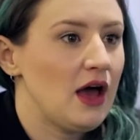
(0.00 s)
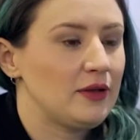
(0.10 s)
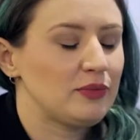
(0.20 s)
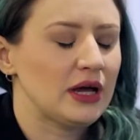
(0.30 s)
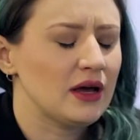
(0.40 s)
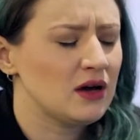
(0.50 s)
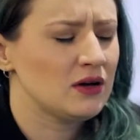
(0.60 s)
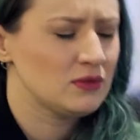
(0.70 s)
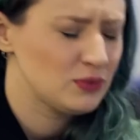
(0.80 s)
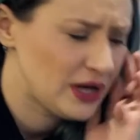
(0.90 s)
and be like,
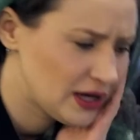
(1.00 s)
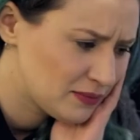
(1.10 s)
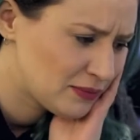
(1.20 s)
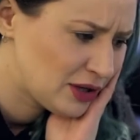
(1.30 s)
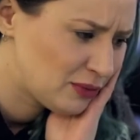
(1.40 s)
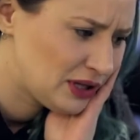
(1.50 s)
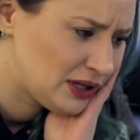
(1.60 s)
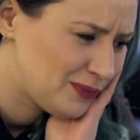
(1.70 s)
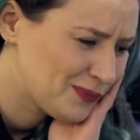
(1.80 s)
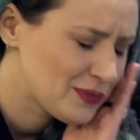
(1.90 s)
oh, wait,
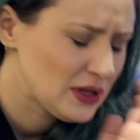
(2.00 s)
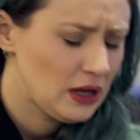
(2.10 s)
maybe